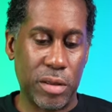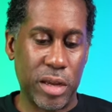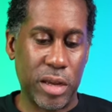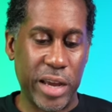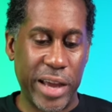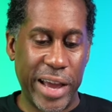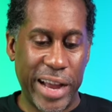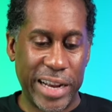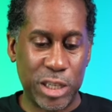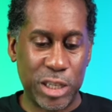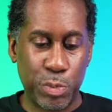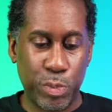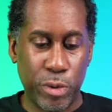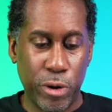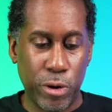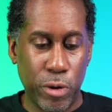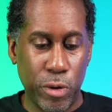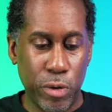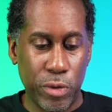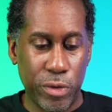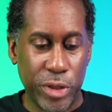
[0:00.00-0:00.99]
The
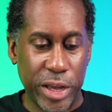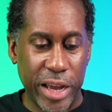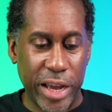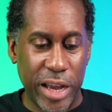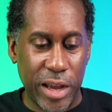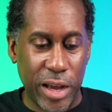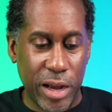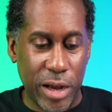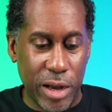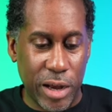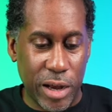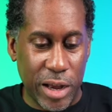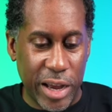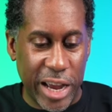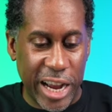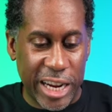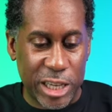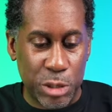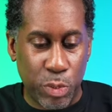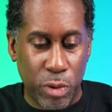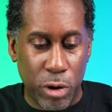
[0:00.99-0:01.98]
X-Pro, the uh,
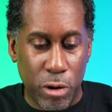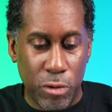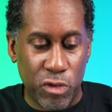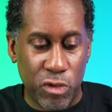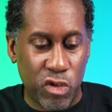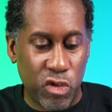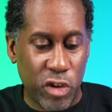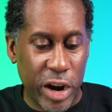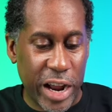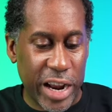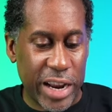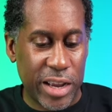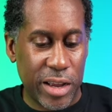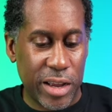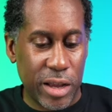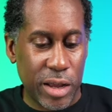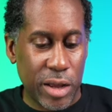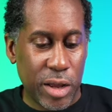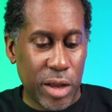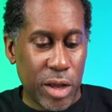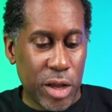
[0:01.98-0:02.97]
Exprotrek
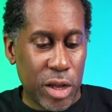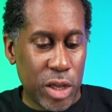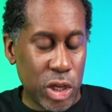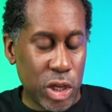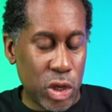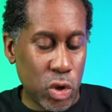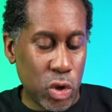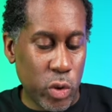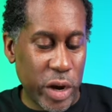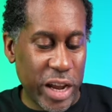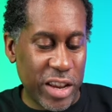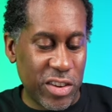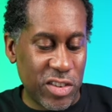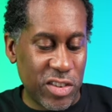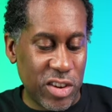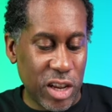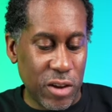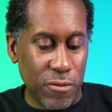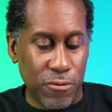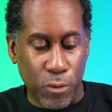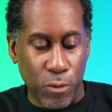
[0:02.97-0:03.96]

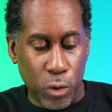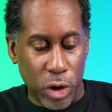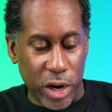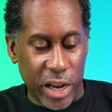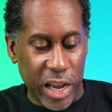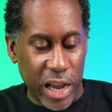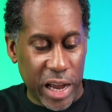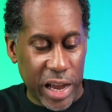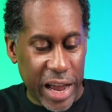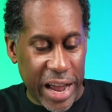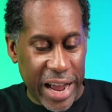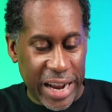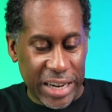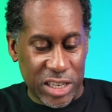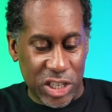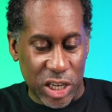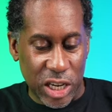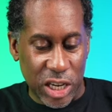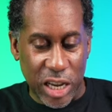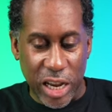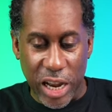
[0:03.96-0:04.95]
UHD 4K
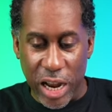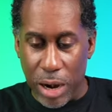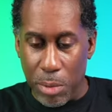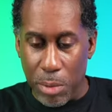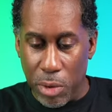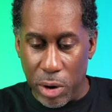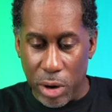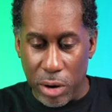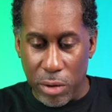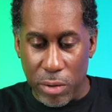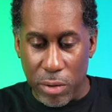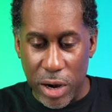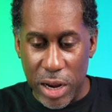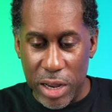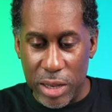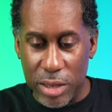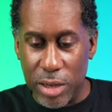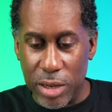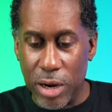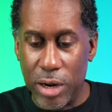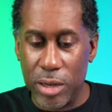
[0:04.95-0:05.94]
action camera
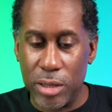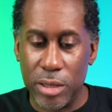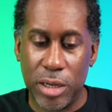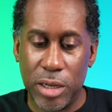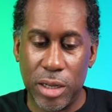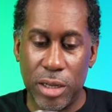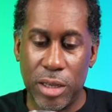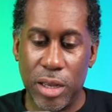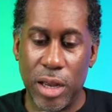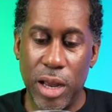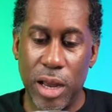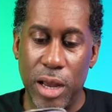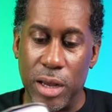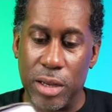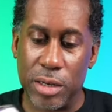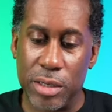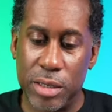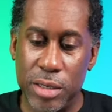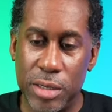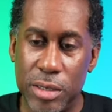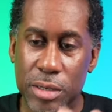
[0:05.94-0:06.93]
right there. Look at
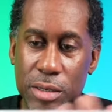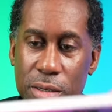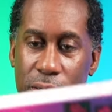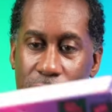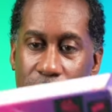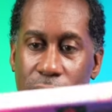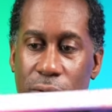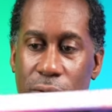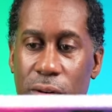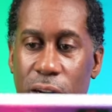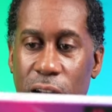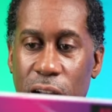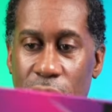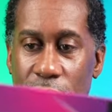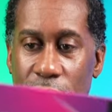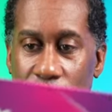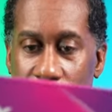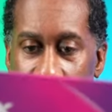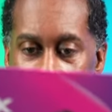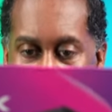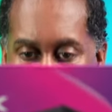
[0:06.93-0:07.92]
that. All right.